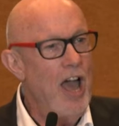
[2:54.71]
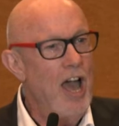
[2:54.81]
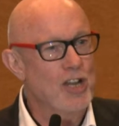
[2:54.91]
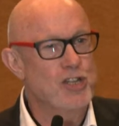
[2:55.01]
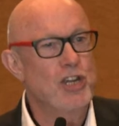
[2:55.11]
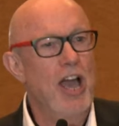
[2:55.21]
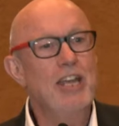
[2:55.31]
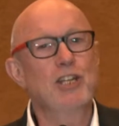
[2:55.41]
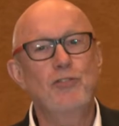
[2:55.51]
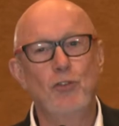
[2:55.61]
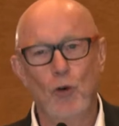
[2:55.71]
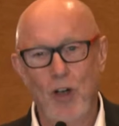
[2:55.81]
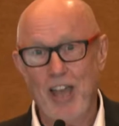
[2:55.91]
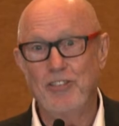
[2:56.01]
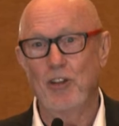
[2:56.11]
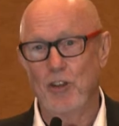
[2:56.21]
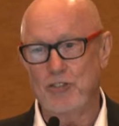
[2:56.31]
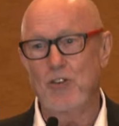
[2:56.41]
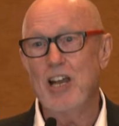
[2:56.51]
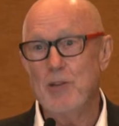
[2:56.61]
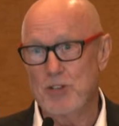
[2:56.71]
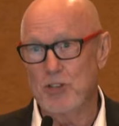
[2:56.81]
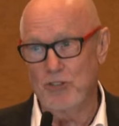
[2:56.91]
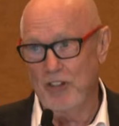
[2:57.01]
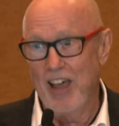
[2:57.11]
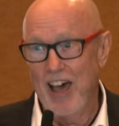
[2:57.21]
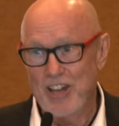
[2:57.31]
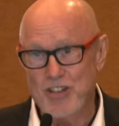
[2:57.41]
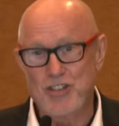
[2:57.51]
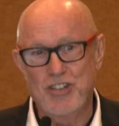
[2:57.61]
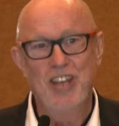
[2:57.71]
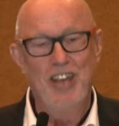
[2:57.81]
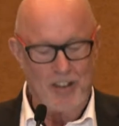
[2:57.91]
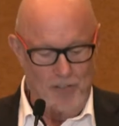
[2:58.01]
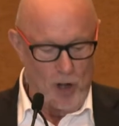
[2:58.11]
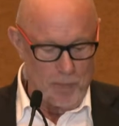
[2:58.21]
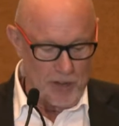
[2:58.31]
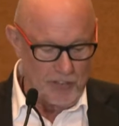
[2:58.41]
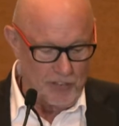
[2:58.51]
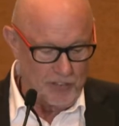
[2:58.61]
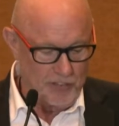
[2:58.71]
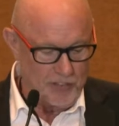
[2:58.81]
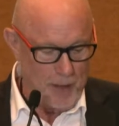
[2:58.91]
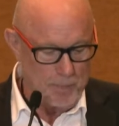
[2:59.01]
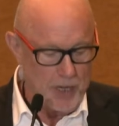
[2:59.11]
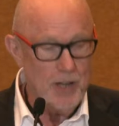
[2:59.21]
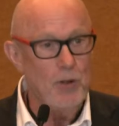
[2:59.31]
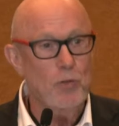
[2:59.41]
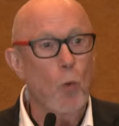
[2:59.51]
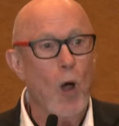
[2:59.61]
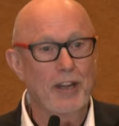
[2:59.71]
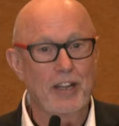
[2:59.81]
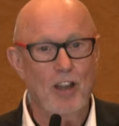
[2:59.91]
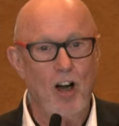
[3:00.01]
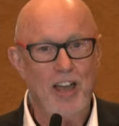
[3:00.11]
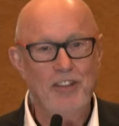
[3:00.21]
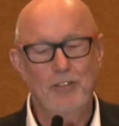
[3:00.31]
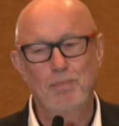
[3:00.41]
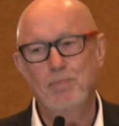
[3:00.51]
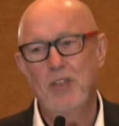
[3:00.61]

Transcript: a change for ACIL Australia, which is a large development assistance company with one client